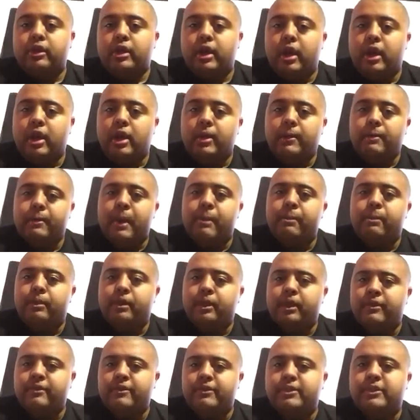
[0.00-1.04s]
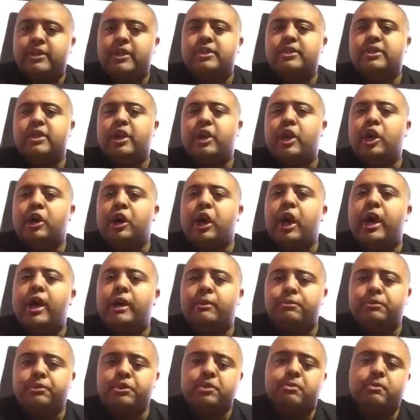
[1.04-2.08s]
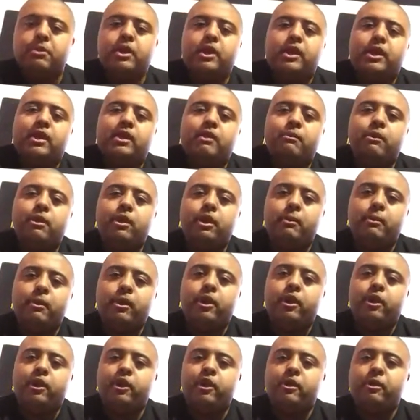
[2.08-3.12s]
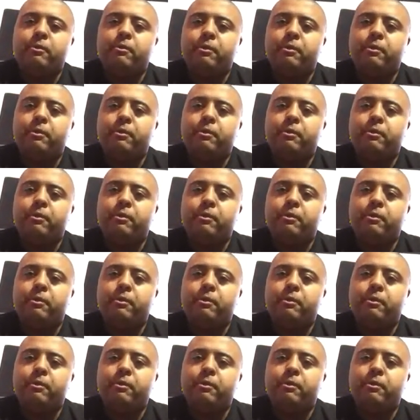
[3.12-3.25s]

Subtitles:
I believe it says like on IMDb it came out in America,